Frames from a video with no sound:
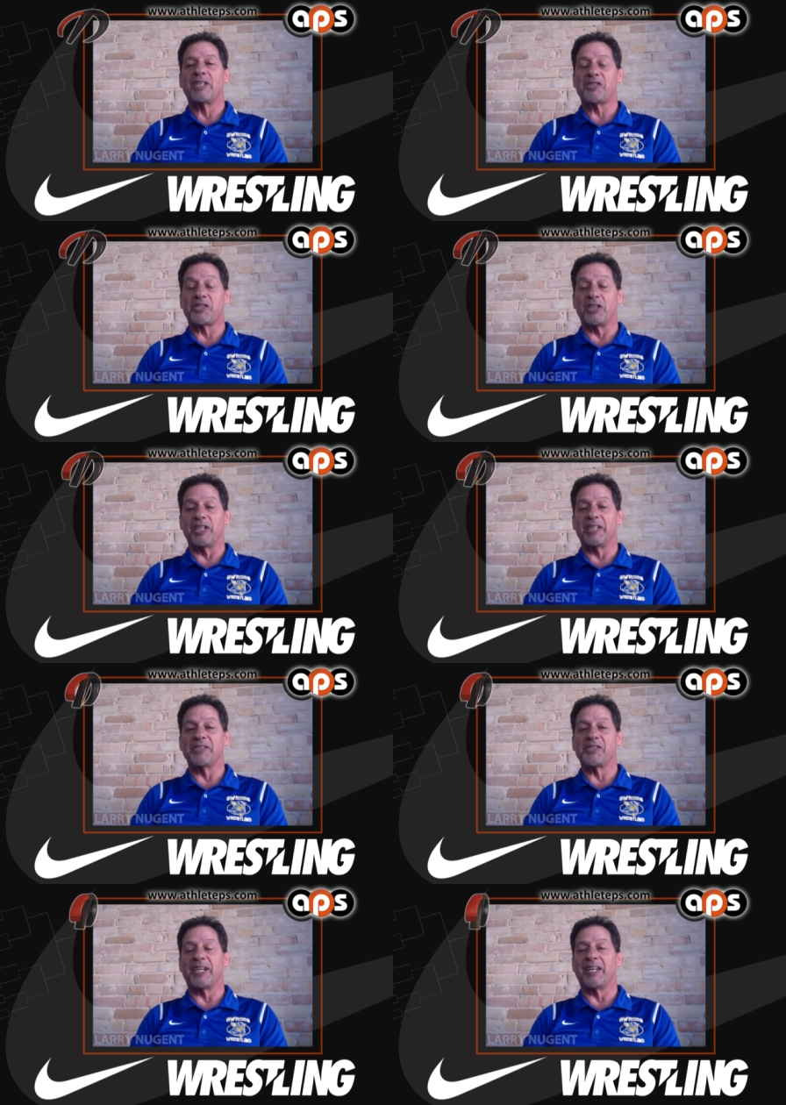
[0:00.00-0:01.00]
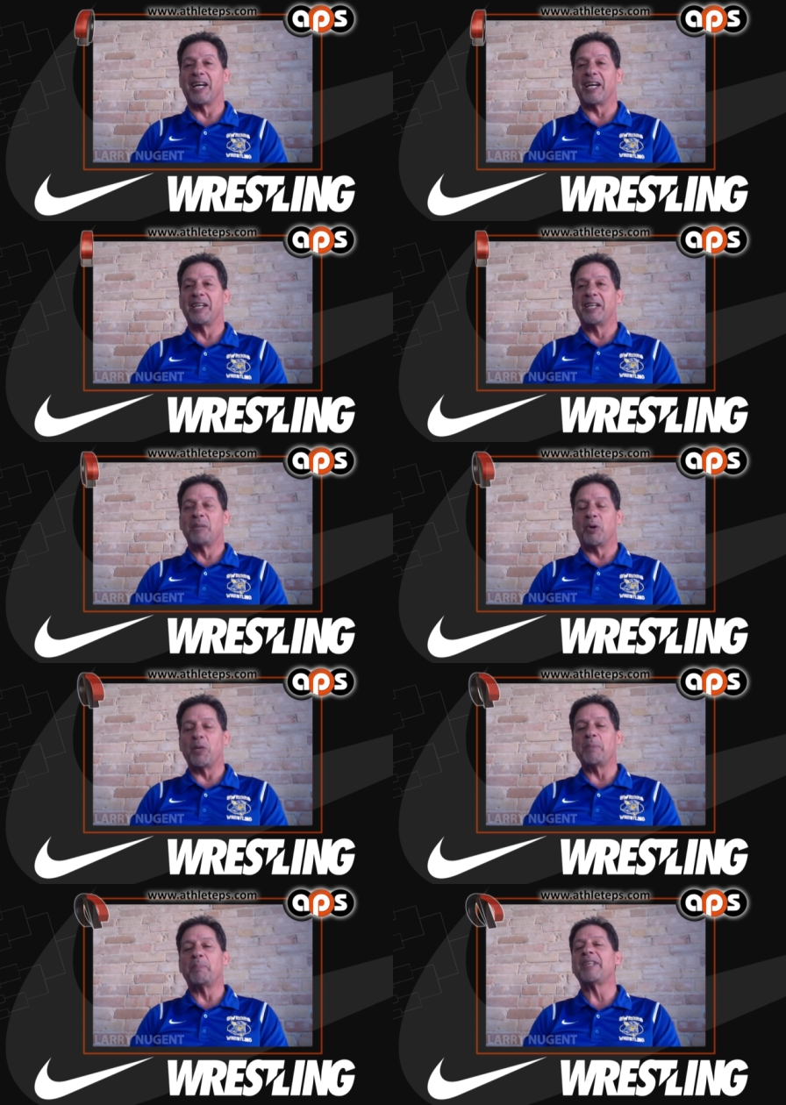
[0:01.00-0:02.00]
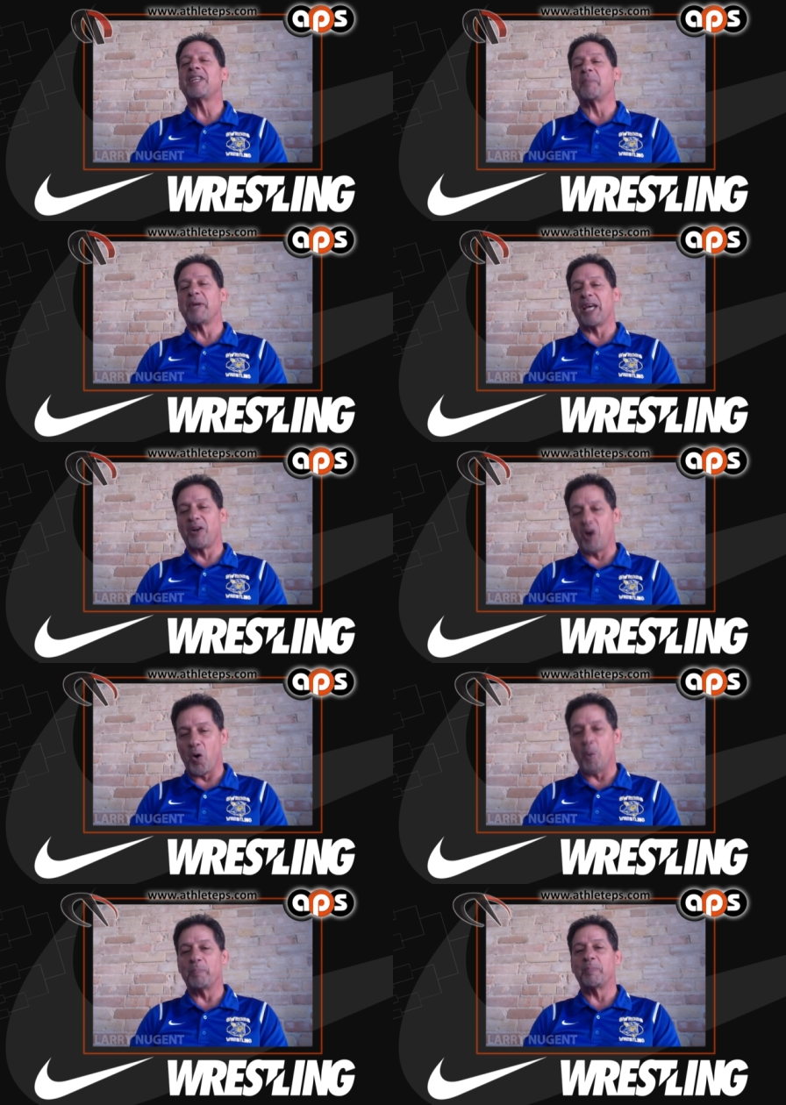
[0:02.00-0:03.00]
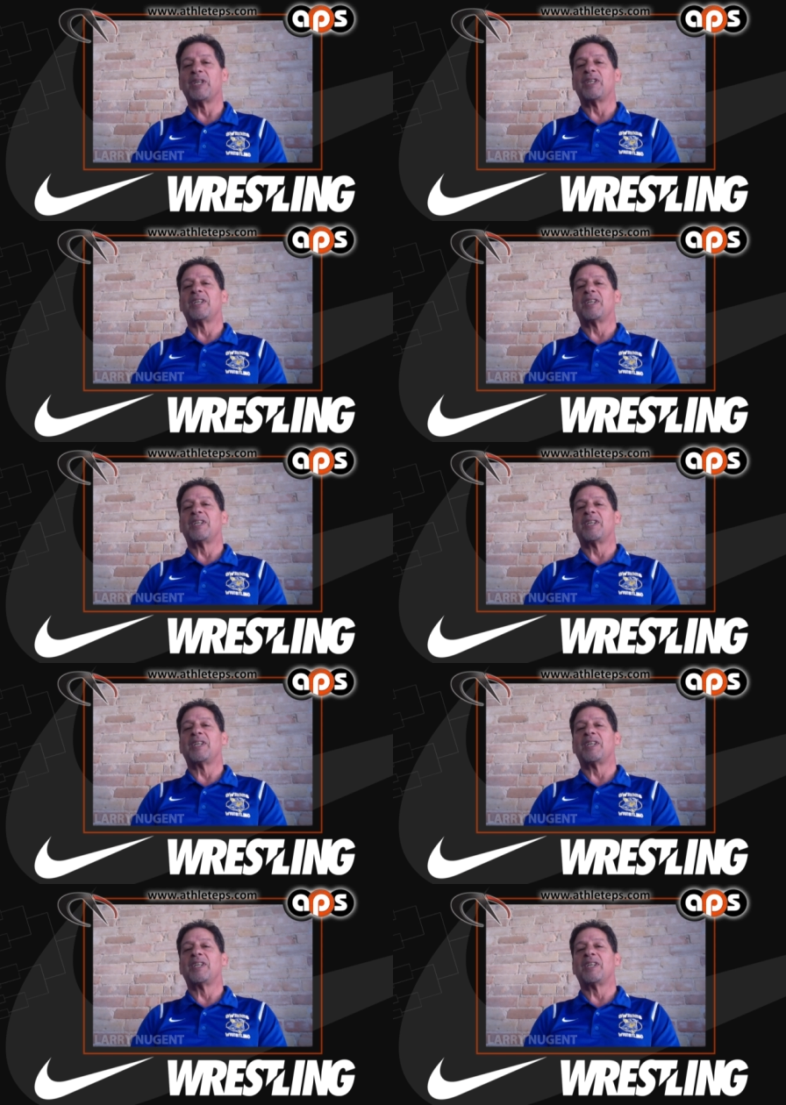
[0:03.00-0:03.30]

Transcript: still is, and uh, but we beat them at home.